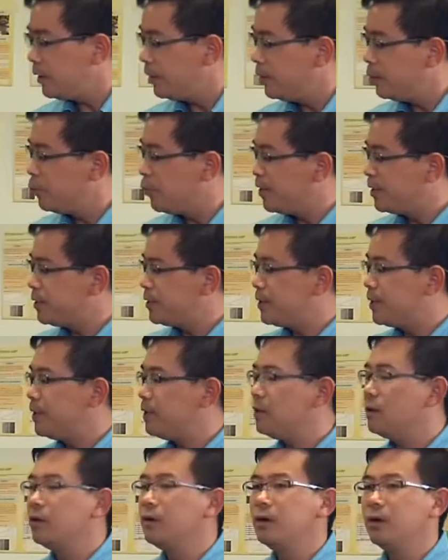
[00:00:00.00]
You will
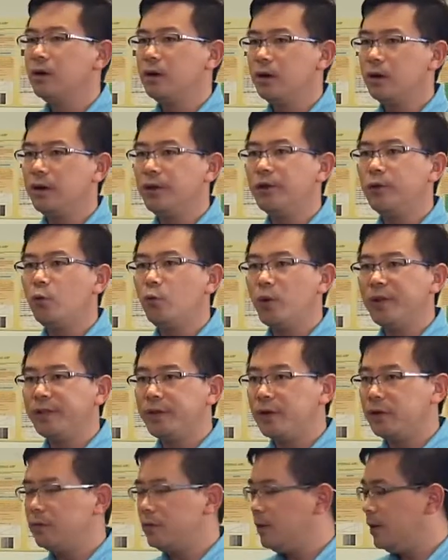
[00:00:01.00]
see a little
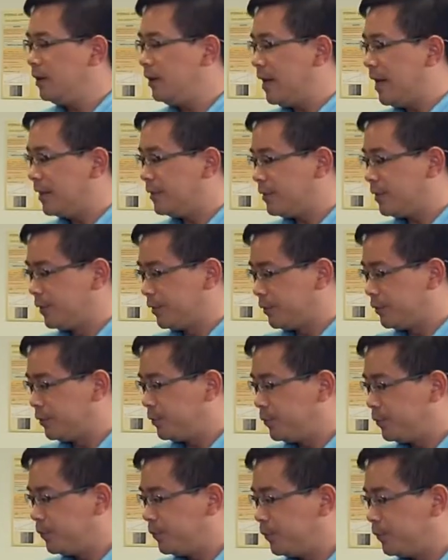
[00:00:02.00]
window like this.